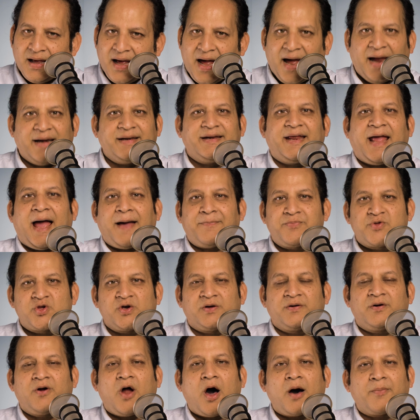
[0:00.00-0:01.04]
and
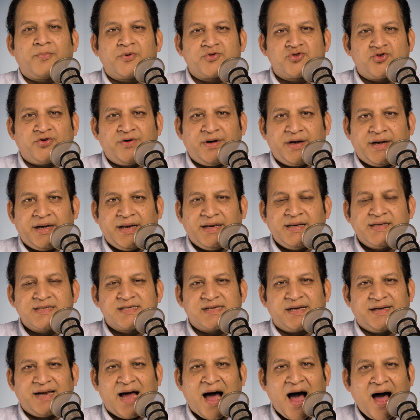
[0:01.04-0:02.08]
capture
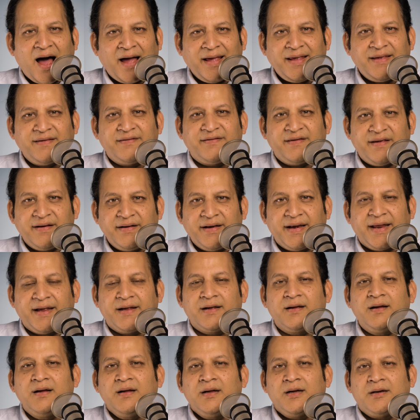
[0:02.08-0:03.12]
opportunities in
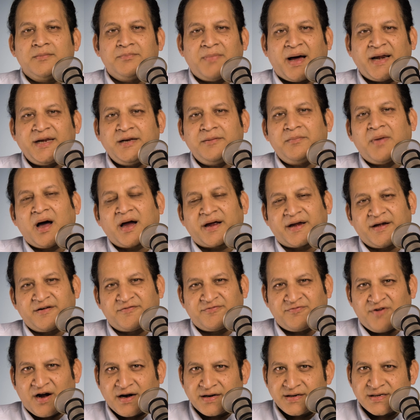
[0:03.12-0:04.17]
high-yielding money market
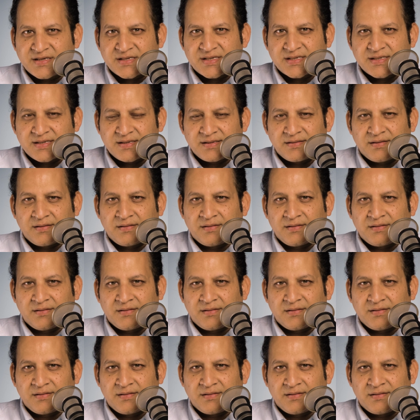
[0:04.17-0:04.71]
funds.